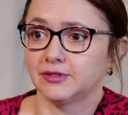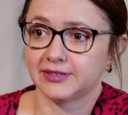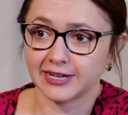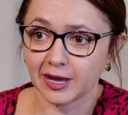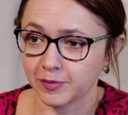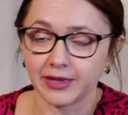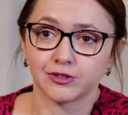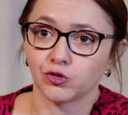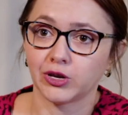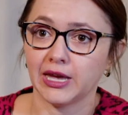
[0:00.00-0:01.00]
step,
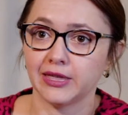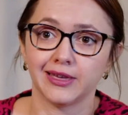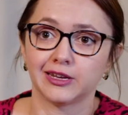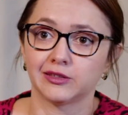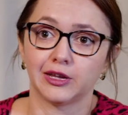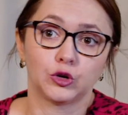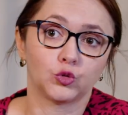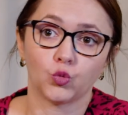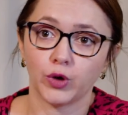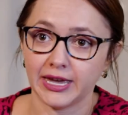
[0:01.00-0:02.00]
that's okay. They
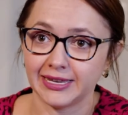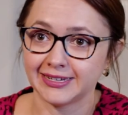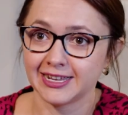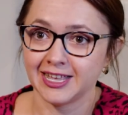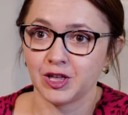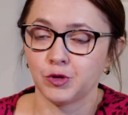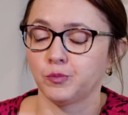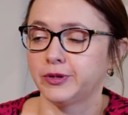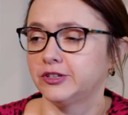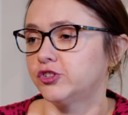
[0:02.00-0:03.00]
could wait
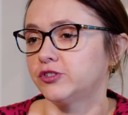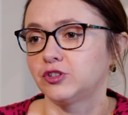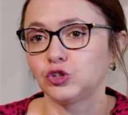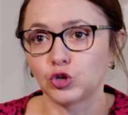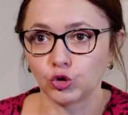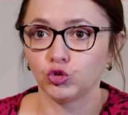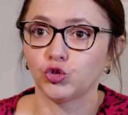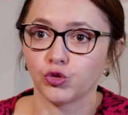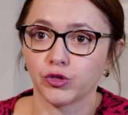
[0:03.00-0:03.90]
but just go do